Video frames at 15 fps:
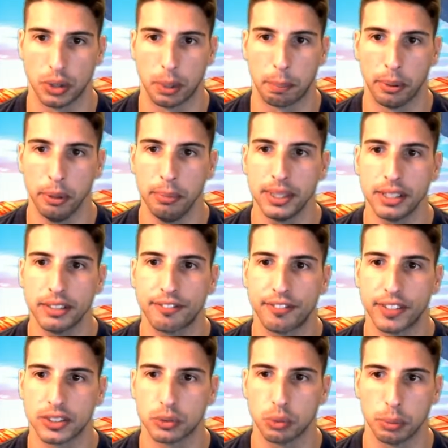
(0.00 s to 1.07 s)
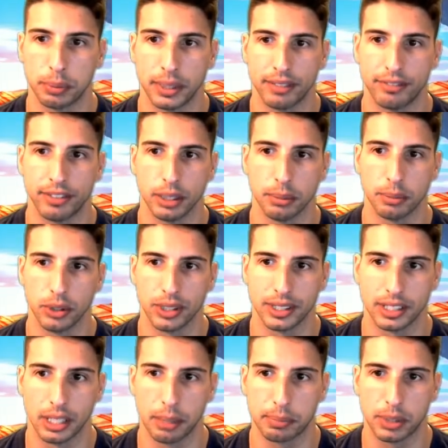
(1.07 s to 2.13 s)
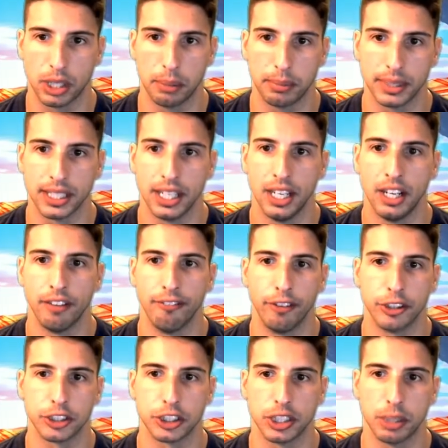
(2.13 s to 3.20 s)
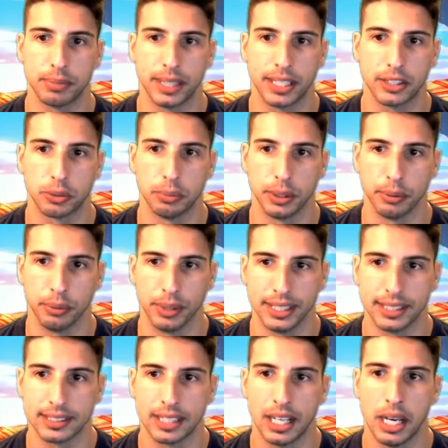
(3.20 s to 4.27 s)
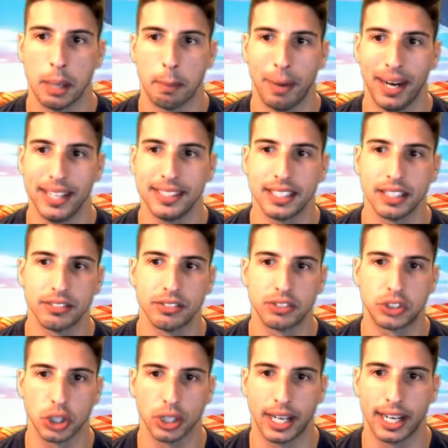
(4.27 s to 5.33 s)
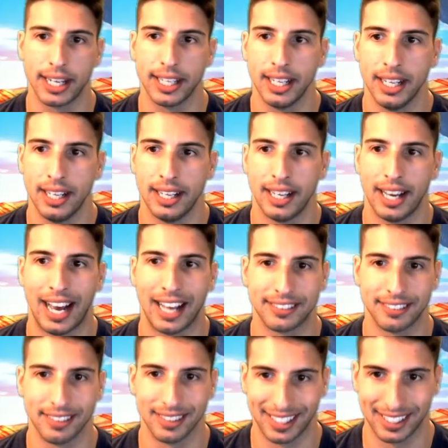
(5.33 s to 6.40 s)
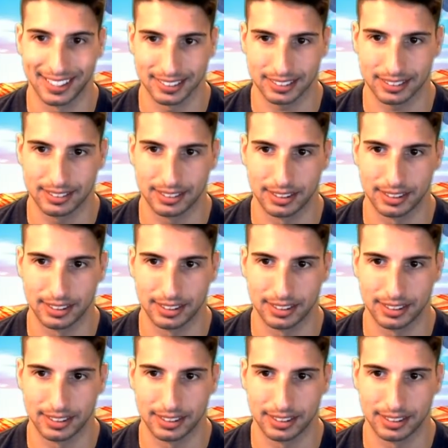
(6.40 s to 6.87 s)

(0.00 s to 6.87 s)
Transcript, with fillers: A permanent fix will be available in an upcoming version update to be released by the end of July at the latest.